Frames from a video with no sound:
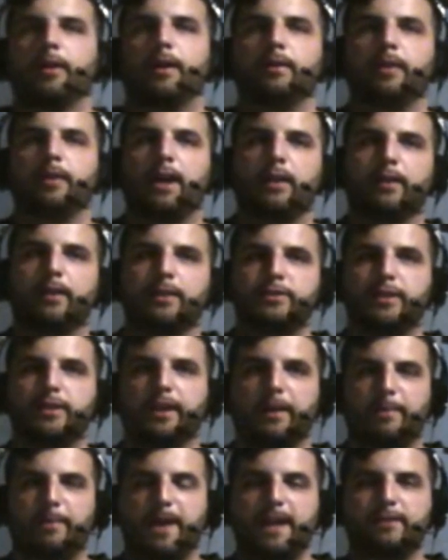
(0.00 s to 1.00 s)
I'll let you
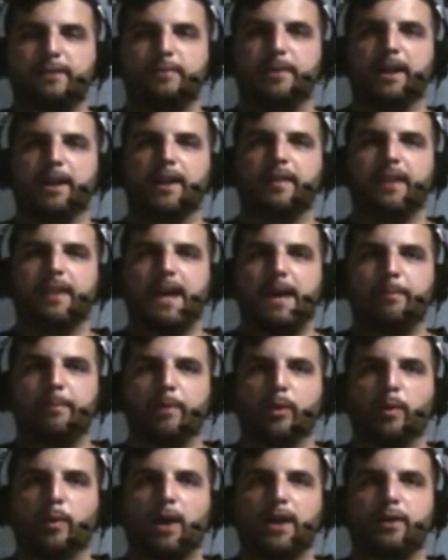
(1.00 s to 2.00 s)
get back to me on that. But
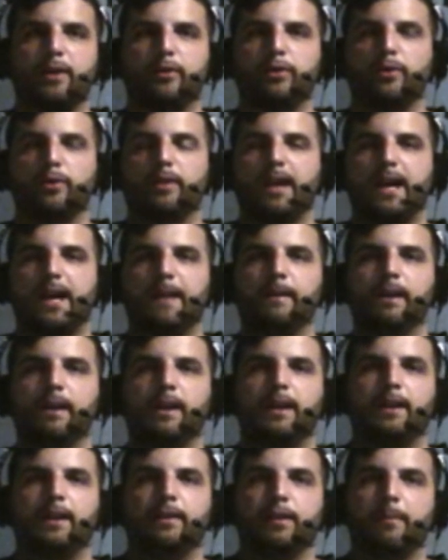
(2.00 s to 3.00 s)
while you do that,
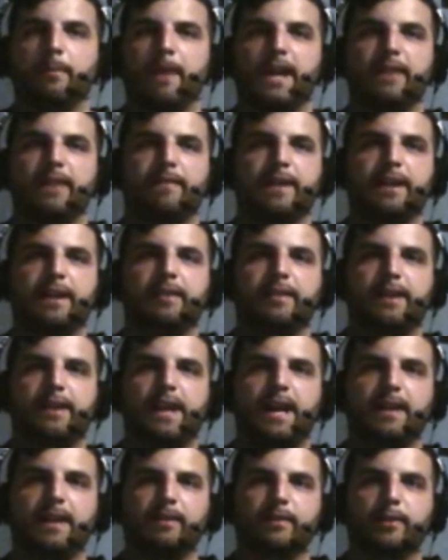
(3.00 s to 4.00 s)
the main event of the
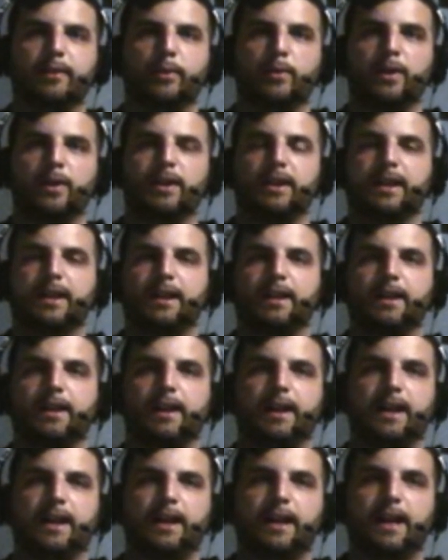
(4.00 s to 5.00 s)
night, the one that
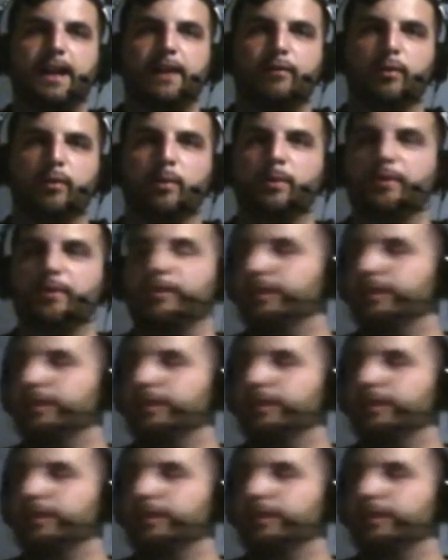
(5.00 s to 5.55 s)
everyone was,